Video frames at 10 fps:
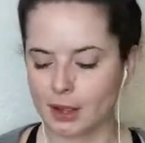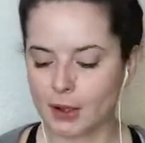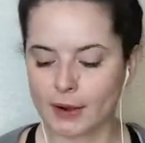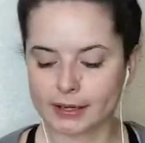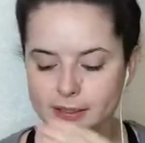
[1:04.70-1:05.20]

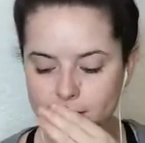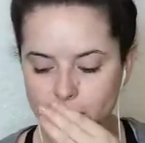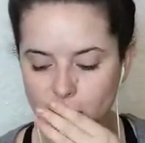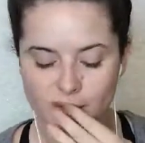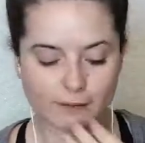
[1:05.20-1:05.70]
Alright,
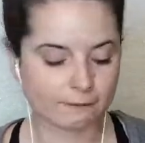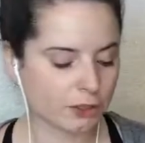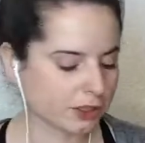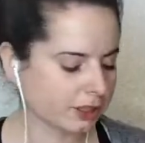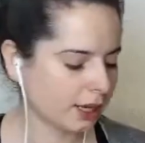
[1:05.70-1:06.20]
so the
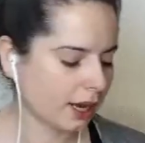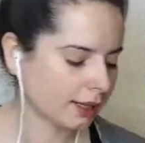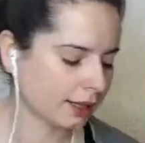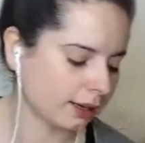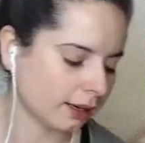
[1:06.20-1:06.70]
first thing
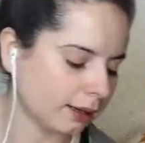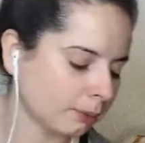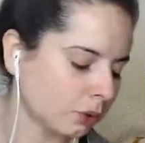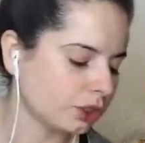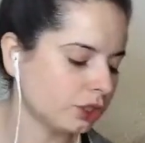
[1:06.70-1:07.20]
that I'm
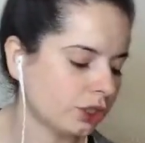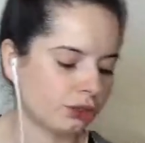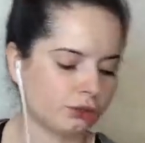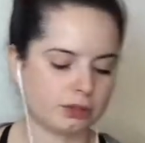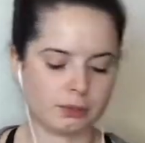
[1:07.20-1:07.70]
going to
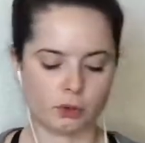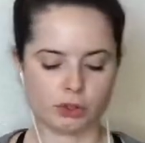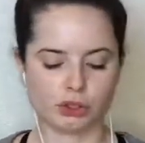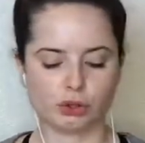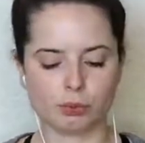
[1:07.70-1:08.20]
use, I'm going
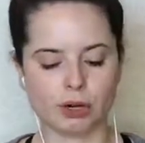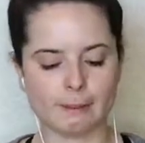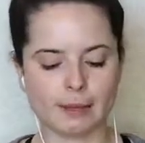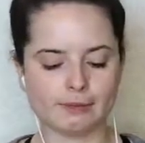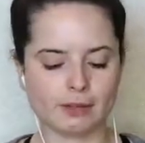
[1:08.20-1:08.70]
to prime
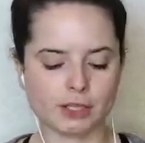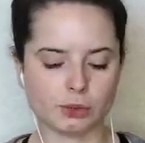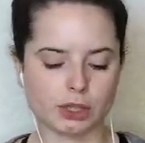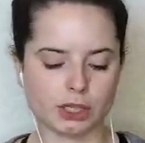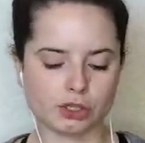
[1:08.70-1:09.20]
my face with
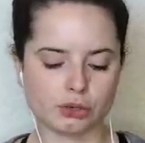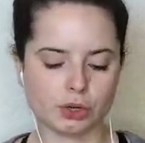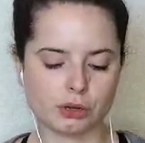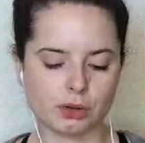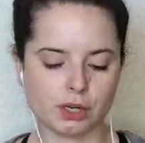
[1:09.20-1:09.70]
the Juno
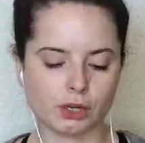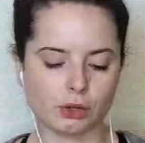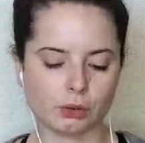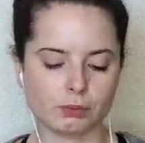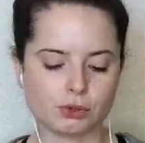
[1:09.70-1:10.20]
&
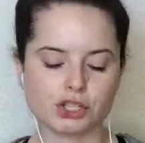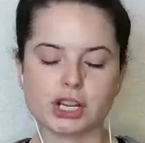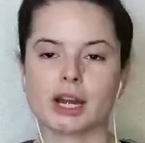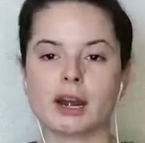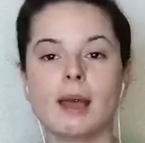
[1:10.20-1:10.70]
Co.
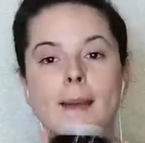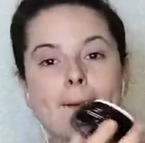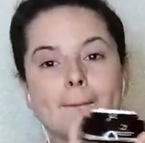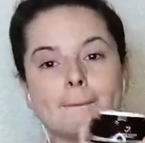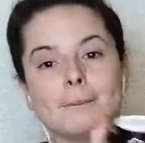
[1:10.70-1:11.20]
Moonshine
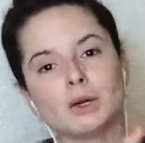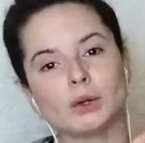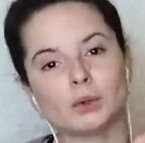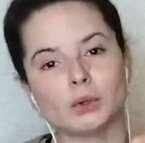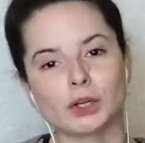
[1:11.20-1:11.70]

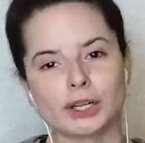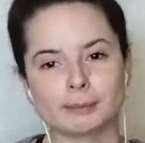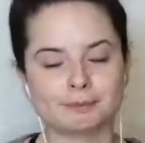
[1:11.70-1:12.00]
Miracle Cream.